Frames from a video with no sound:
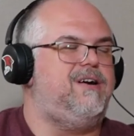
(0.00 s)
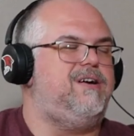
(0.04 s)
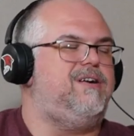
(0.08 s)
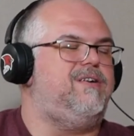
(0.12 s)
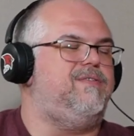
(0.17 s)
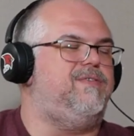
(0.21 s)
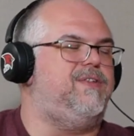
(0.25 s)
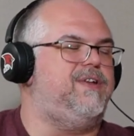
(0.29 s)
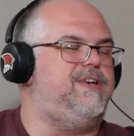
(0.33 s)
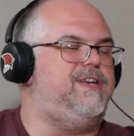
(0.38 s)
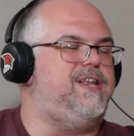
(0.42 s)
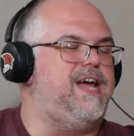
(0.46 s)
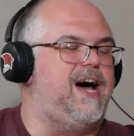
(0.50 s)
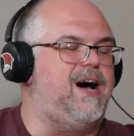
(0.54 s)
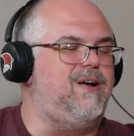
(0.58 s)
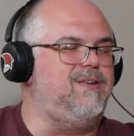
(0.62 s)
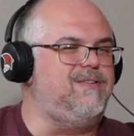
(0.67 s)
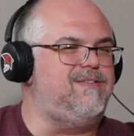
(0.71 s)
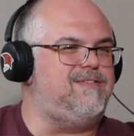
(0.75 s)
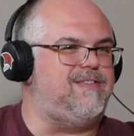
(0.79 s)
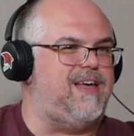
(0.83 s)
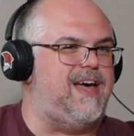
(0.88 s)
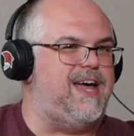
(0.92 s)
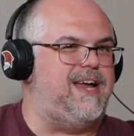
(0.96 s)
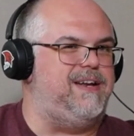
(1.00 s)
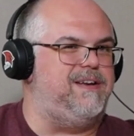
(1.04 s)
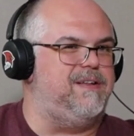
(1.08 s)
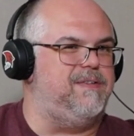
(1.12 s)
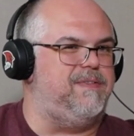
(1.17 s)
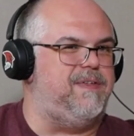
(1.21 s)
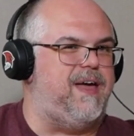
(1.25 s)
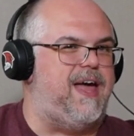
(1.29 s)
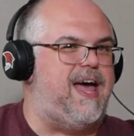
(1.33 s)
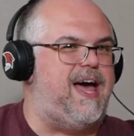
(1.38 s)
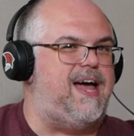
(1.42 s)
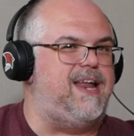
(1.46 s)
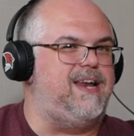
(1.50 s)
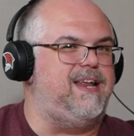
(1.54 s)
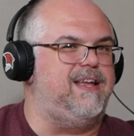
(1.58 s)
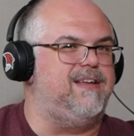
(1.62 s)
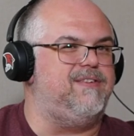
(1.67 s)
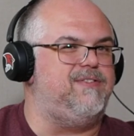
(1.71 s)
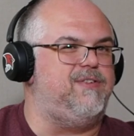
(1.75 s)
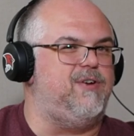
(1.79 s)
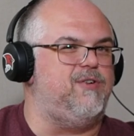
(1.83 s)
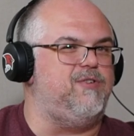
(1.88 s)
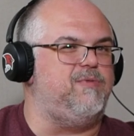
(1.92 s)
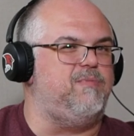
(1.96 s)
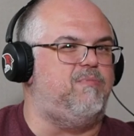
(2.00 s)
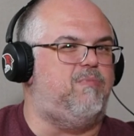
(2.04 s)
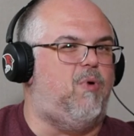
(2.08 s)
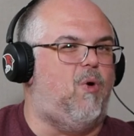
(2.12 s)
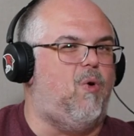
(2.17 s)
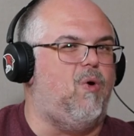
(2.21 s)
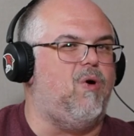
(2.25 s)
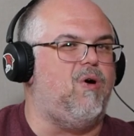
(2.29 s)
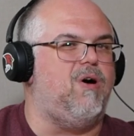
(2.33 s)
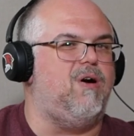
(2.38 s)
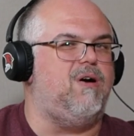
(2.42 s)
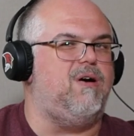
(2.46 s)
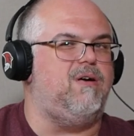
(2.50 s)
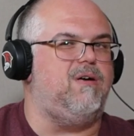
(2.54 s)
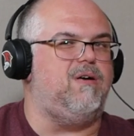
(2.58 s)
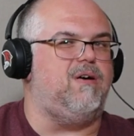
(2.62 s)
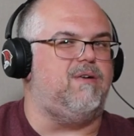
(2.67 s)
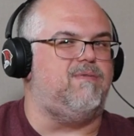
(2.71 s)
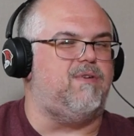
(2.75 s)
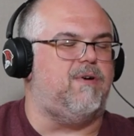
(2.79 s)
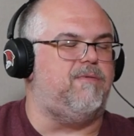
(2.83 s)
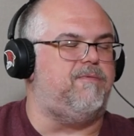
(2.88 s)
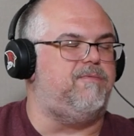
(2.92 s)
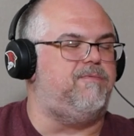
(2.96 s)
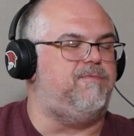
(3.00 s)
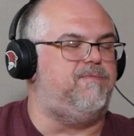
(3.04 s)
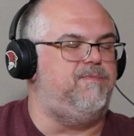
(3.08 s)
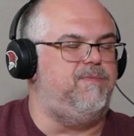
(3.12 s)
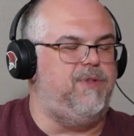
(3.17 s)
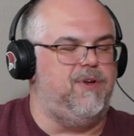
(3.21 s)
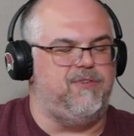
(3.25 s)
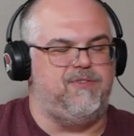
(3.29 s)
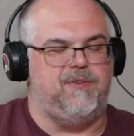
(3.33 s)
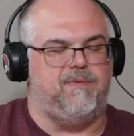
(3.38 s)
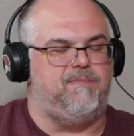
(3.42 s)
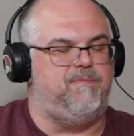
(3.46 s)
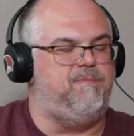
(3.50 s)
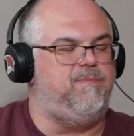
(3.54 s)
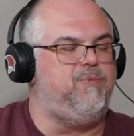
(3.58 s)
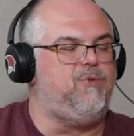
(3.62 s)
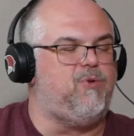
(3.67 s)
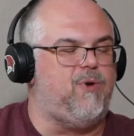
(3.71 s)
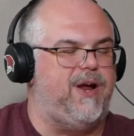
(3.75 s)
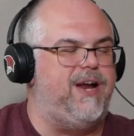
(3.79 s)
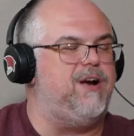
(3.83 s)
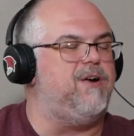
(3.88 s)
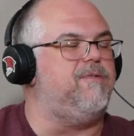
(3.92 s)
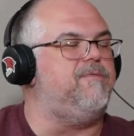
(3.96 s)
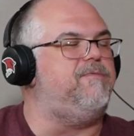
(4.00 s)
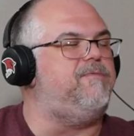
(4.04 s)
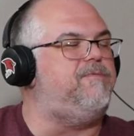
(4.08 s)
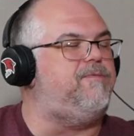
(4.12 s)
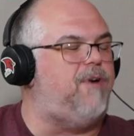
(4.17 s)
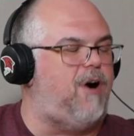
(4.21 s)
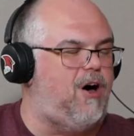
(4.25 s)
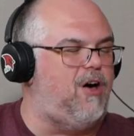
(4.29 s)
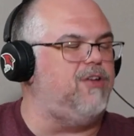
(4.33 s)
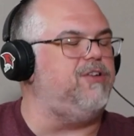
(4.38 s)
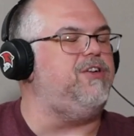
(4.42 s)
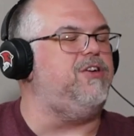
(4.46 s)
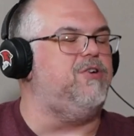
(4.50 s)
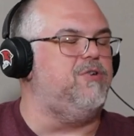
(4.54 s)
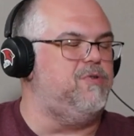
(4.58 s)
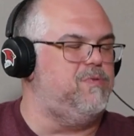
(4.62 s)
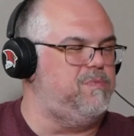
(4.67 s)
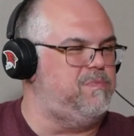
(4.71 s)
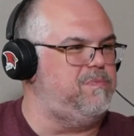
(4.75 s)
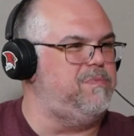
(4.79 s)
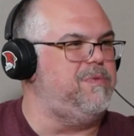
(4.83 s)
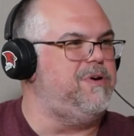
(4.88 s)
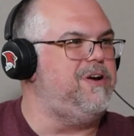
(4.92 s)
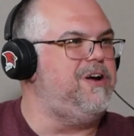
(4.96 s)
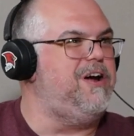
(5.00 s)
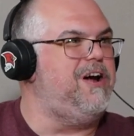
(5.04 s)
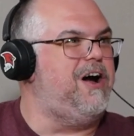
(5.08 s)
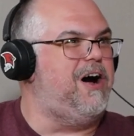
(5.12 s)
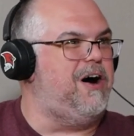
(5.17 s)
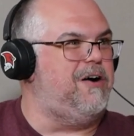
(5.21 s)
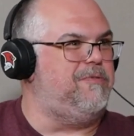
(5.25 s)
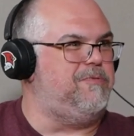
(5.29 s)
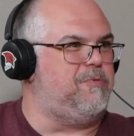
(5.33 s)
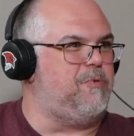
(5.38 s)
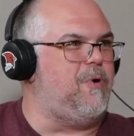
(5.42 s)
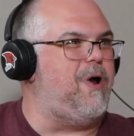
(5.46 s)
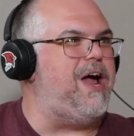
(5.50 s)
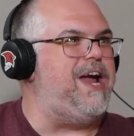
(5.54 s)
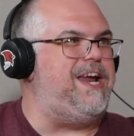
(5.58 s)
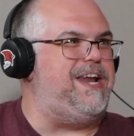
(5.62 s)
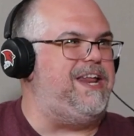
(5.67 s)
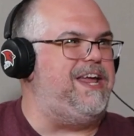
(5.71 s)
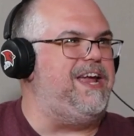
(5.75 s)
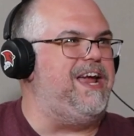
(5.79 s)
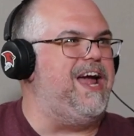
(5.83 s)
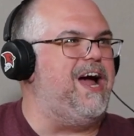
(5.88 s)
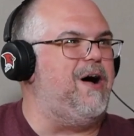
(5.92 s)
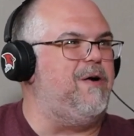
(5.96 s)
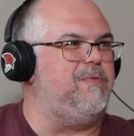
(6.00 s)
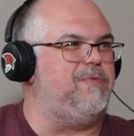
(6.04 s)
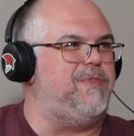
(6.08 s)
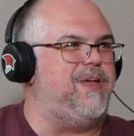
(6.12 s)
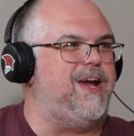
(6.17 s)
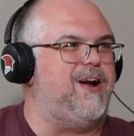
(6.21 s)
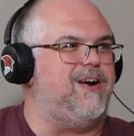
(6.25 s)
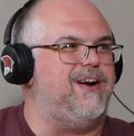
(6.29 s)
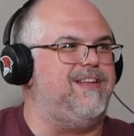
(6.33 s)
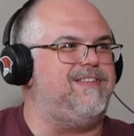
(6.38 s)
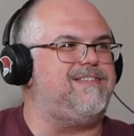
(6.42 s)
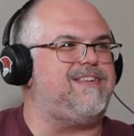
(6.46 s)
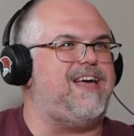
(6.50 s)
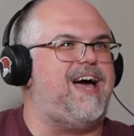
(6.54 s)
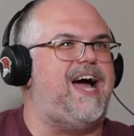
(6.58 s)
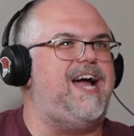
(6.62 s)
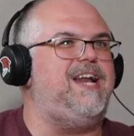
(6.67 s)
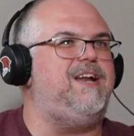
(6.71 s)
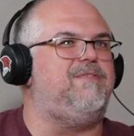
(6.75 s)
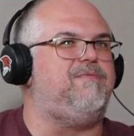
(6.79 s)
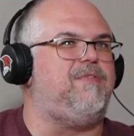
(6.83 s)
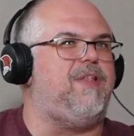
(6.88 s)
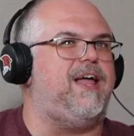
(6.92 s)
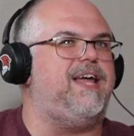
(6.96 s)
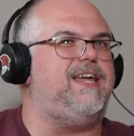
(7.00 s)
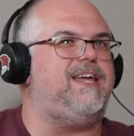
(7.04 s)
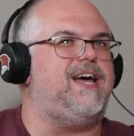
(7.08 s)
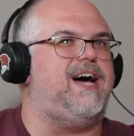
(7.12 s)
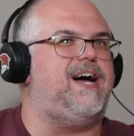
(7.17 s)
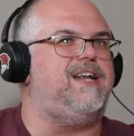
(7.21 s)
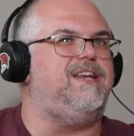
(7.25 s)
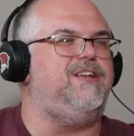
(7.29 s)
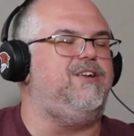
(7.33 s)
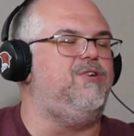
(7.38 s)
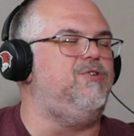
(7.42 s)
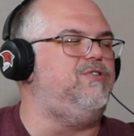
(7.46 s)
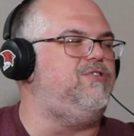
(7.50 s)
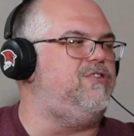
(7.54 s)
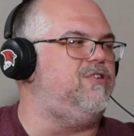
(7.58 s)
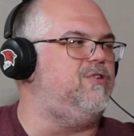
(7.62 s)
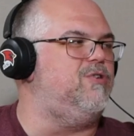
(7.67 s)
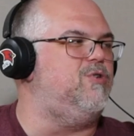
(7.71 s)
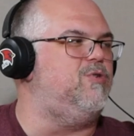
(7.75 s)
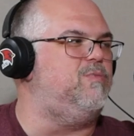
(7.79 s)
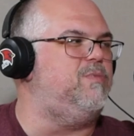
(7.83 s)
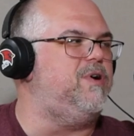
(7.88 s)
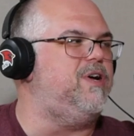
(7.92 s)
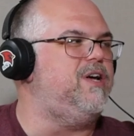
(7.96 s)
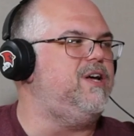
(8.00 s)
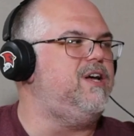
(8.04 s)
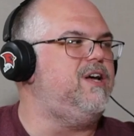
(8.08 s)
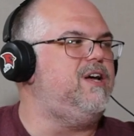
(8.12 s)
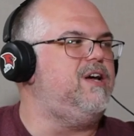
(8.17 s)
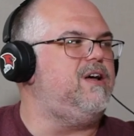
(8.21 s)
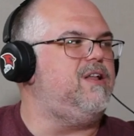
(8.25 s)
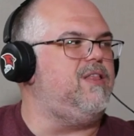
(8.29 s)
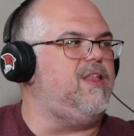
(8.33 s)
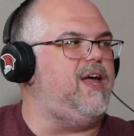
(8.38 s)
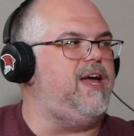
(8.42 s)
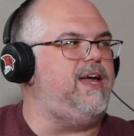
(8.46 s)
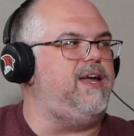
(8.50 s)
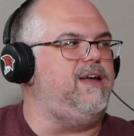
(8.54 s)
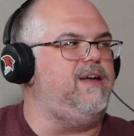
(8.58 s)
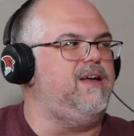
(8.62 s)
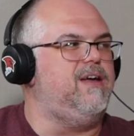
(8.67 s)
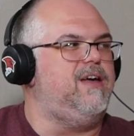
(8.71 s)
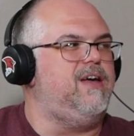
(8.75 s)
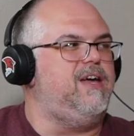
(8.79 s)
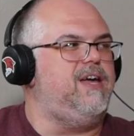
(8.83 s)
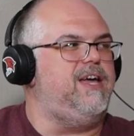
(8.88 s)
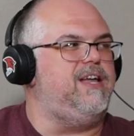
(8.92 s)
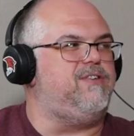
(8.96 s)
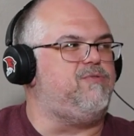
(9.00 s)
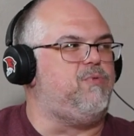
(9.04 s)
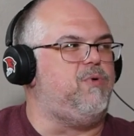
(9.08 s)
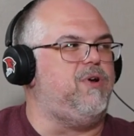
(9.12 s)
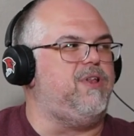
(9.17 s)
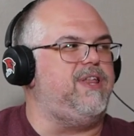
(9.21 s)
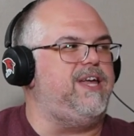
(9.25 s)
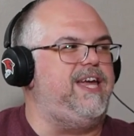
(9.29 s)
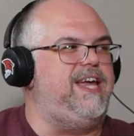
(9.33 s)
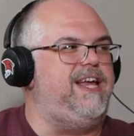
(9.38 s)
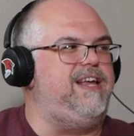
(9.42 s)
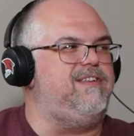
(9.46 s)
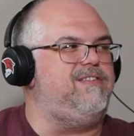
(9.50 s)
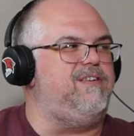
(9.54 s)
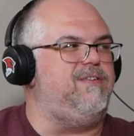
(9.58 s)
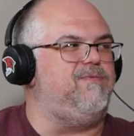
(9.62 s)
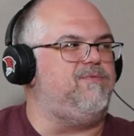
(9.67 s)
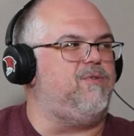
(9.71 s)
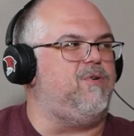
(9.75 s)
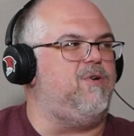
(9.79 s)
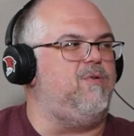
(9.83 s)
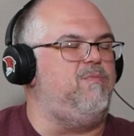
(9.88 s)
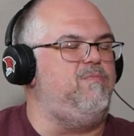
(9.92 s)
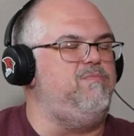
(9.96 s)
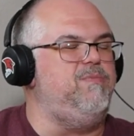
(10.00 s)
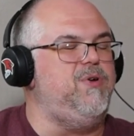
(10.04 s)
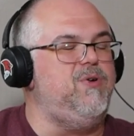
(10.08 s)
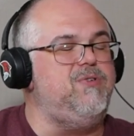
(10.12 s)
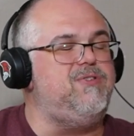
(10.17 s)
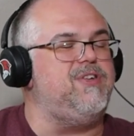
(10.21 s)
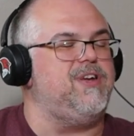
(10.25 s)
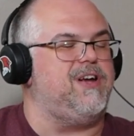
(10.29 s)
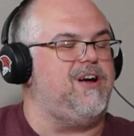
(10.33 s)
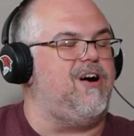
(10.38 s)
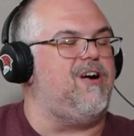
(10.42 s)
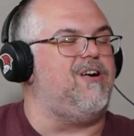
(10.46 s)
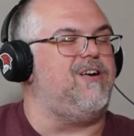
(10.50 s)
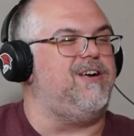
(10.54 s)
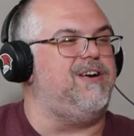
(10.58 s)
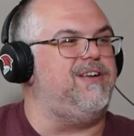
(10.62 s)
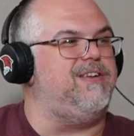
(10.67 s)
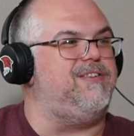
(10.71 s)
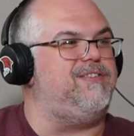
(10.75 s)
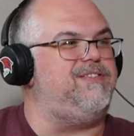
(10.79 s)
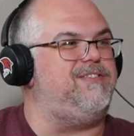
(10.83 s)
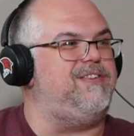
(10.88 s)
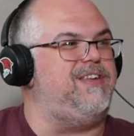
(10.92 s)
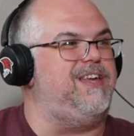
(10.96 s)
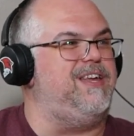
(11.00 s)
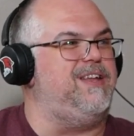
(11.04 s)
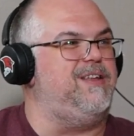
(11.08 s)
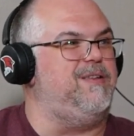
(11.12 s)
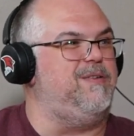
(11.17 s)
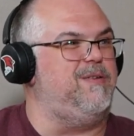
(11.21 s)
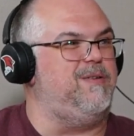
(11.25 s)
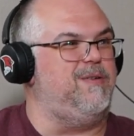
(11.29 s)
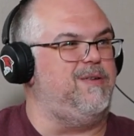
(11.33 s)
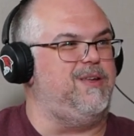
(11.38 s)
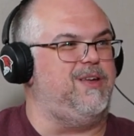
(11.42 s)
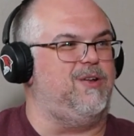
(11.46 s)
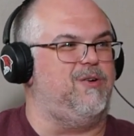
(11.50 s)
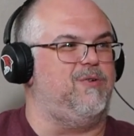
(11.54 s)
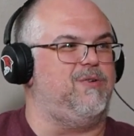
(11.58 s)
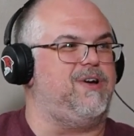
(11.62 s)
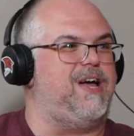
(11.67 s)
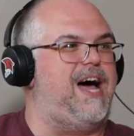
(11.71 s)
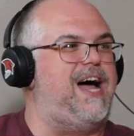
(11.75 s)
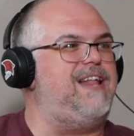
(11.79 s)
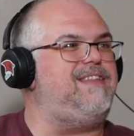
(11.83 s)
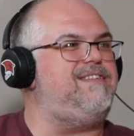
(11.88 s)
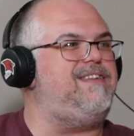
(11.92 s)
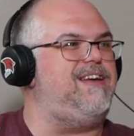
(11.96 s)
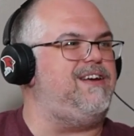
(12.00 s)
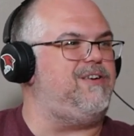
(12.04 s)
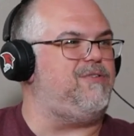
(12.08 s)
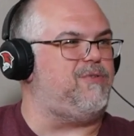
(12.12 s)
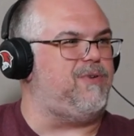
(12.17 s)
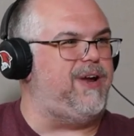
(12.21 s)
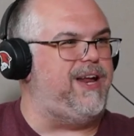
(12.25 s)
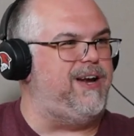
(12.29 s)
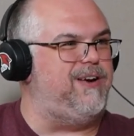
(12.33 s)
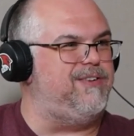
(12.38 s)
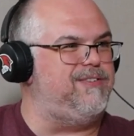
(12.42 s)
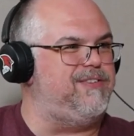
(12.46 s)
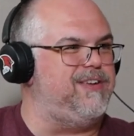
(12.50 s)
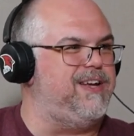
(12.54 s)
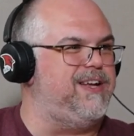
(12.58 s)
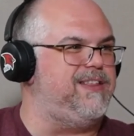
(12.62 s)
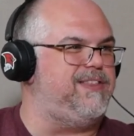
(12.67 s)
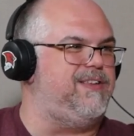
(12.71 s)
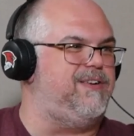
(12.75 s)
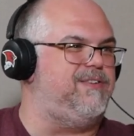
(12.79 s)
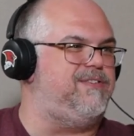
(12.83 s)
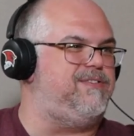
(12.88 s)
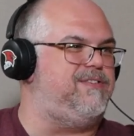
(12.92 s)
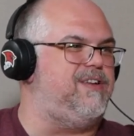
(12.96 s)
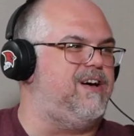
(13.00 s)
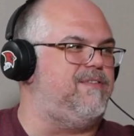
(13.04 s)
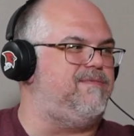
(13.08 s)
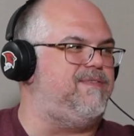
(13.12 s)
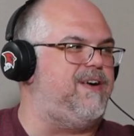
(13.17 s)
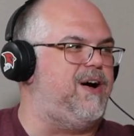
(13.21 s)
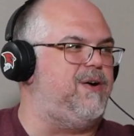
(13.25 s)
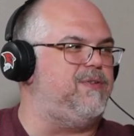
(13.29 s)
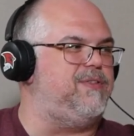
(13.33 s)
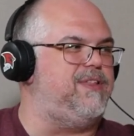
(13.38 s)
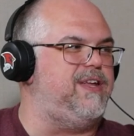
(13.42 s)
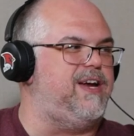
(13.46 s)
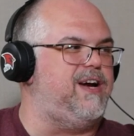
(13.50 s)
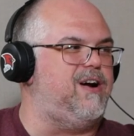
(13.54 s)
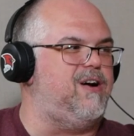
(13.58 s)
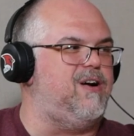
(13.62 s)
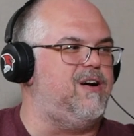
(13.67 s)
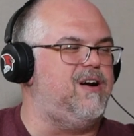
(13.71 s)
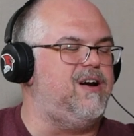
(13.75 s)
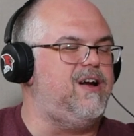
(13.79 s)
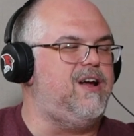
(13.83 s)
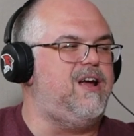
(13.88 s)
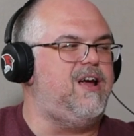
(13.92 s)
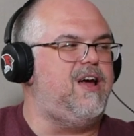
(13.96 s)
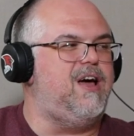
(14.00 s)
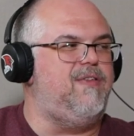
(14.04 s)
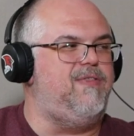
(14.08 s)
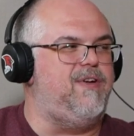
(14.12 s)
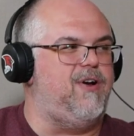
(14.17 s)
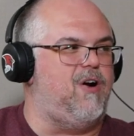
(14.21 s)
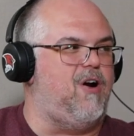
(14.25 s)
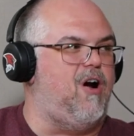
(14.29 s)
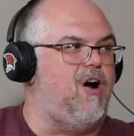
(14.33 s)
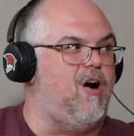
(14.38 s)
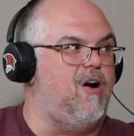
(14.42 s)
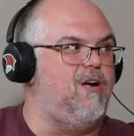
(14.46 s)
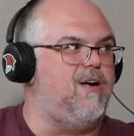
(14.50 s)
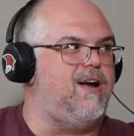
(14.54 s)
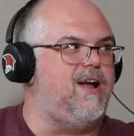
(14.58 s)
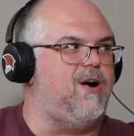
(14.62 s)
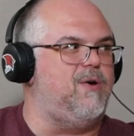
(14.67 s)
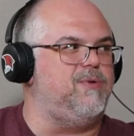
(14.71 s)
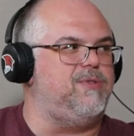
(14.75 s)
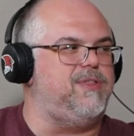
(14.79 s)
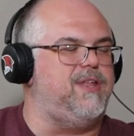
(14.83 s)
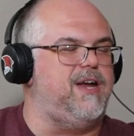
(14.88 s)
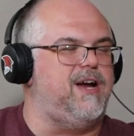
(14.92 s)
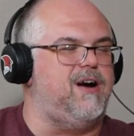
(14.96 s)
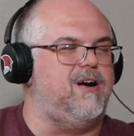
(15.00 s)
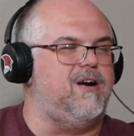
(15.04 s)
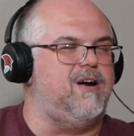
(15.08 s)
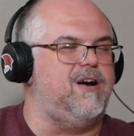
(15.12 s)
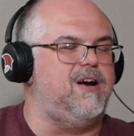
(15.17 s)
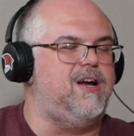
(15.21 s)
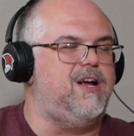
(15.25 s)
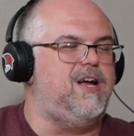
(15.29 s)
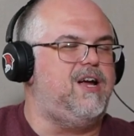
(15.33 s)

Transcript: the downside to that is there's a greater volume of writing out there. It's kind of like on YouTube. Like, it's really easy for music artists and, content creators to get their stuff out there, their art out there,